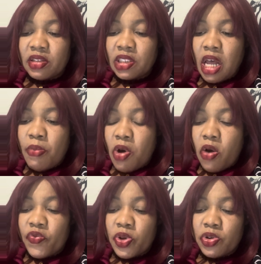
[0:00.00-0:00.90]
some
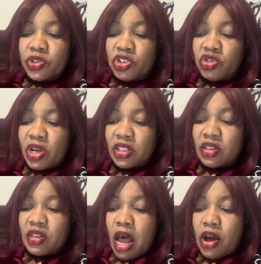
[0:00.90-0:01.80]
of those
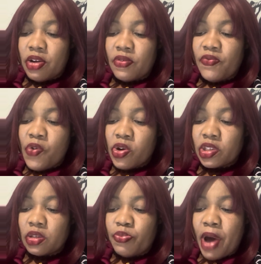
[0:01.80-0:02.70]
dressed down
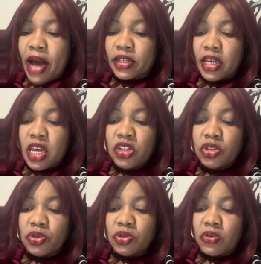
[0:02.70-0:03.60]
folks packed
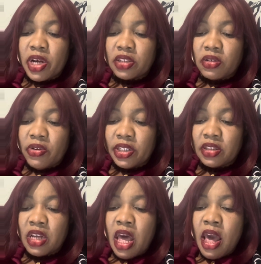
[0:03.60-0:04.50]
into the restaurants